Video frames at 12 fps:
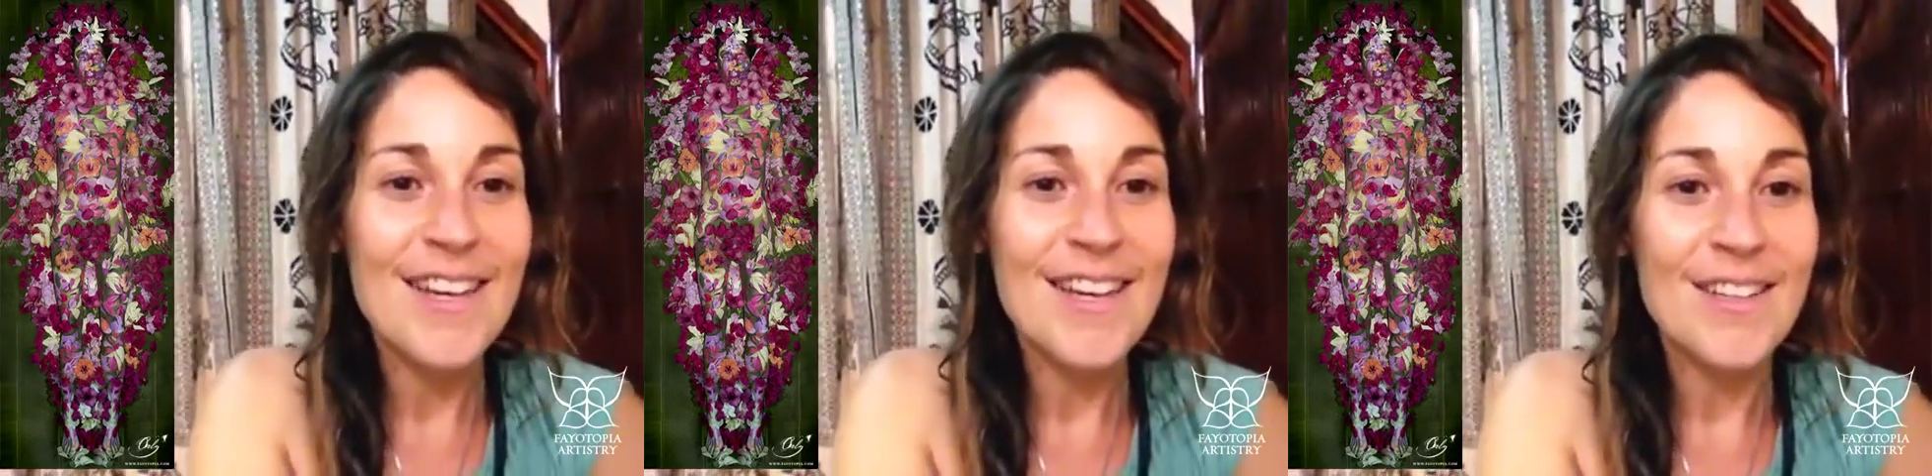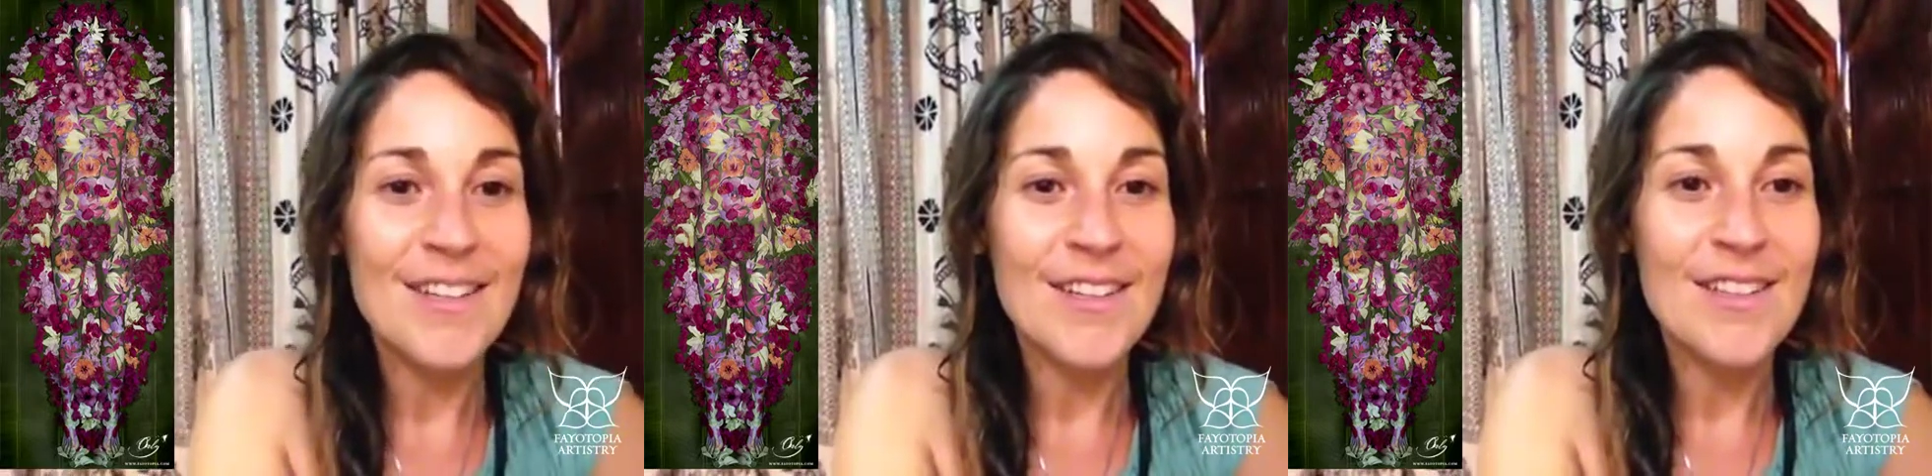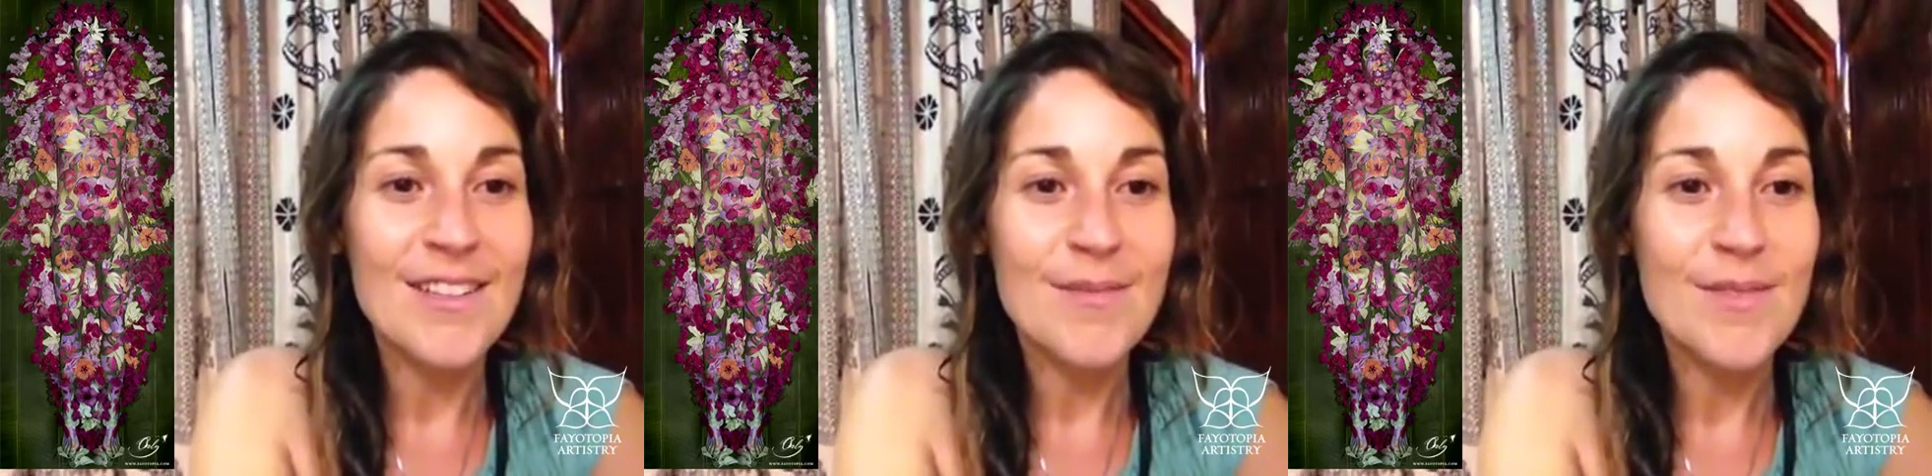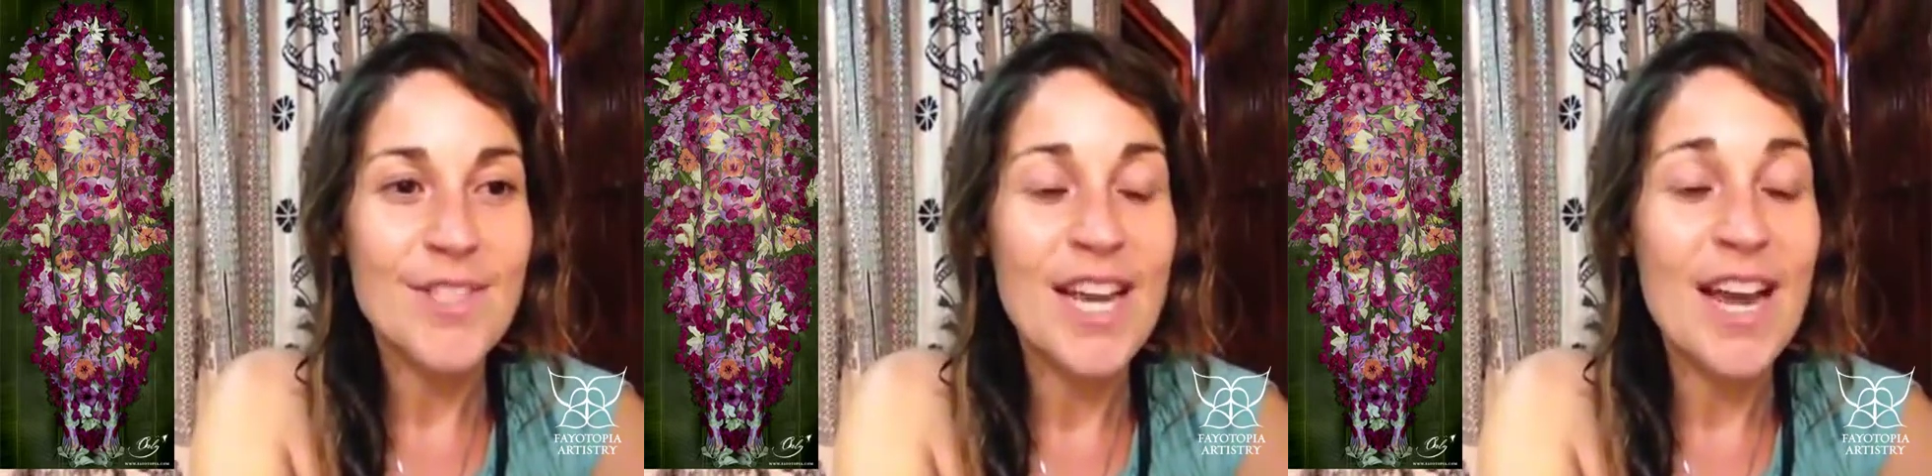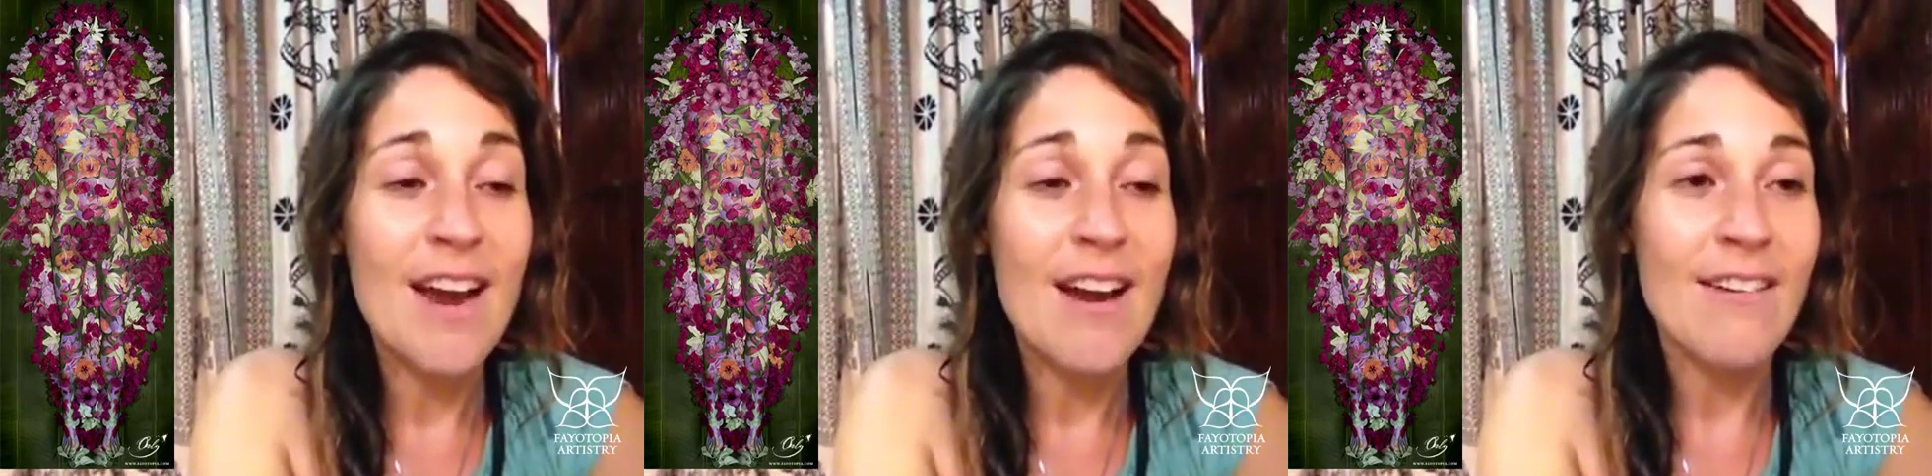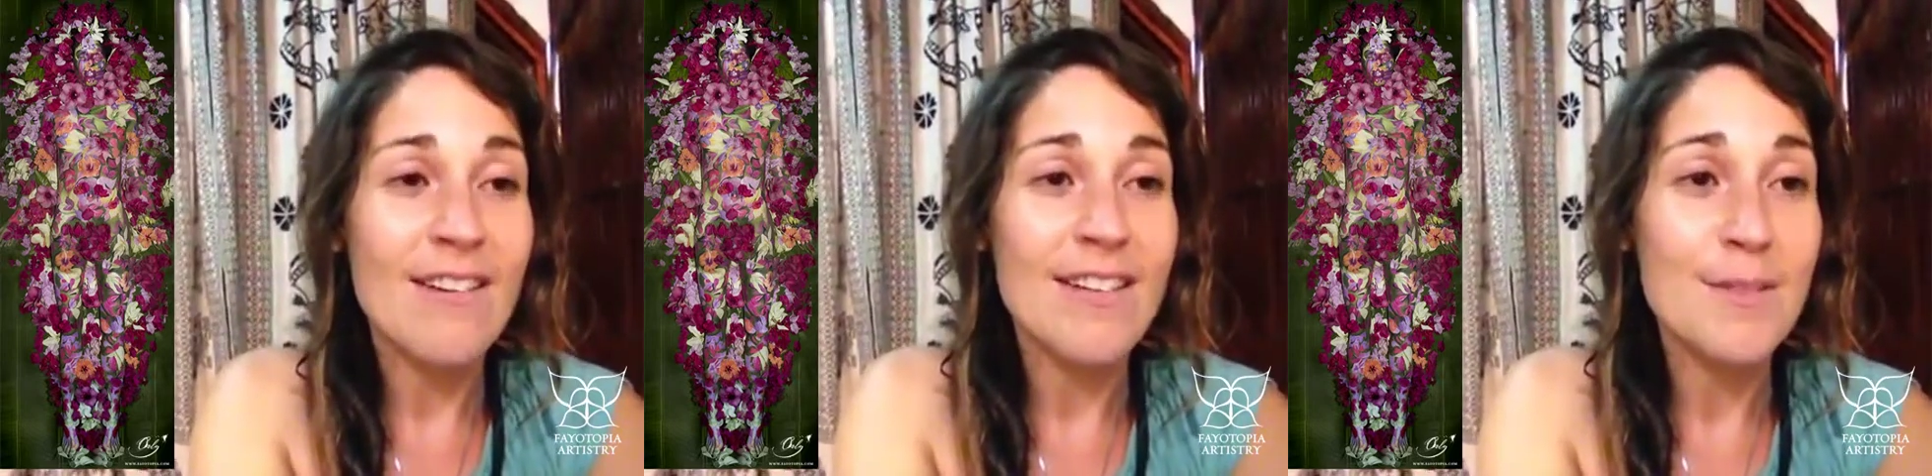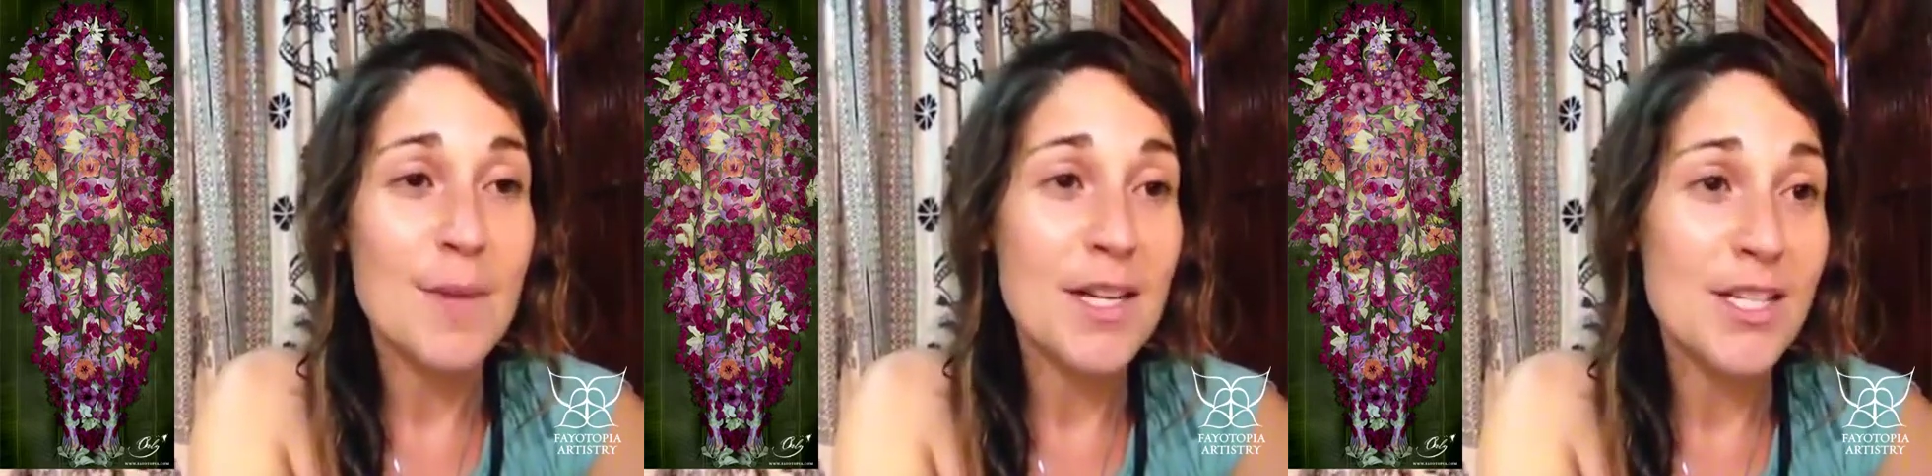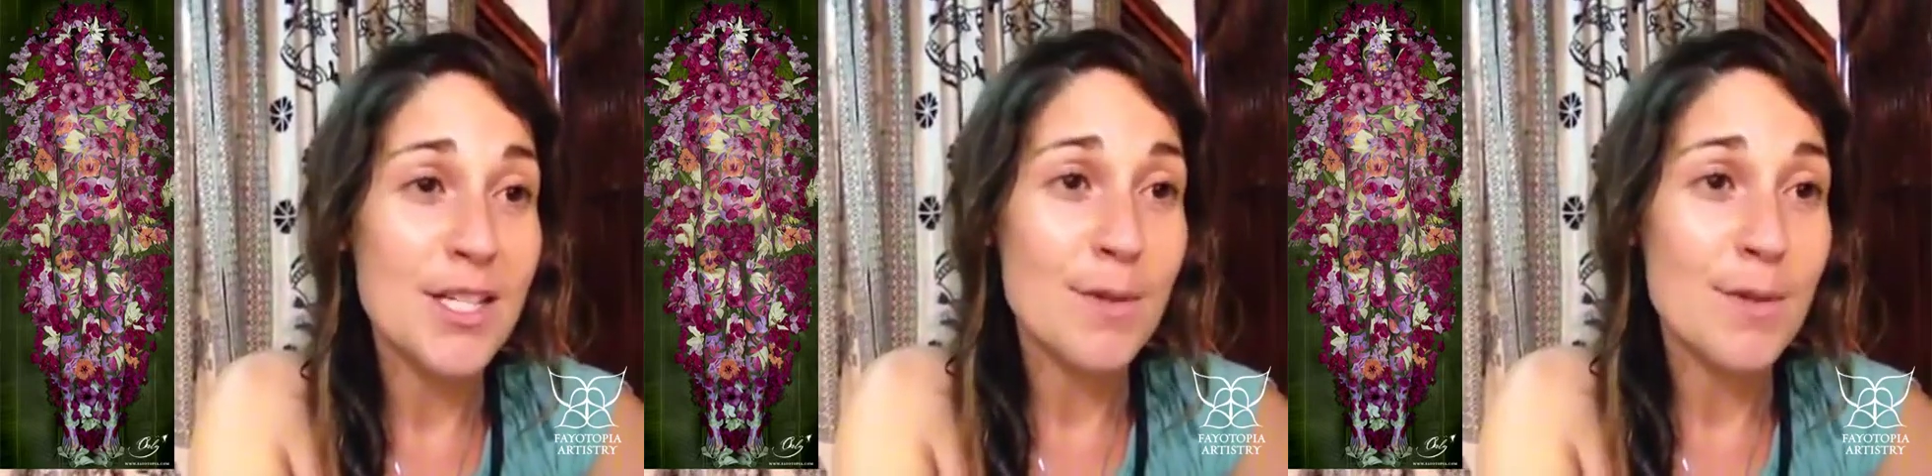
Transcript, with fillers: and share as much as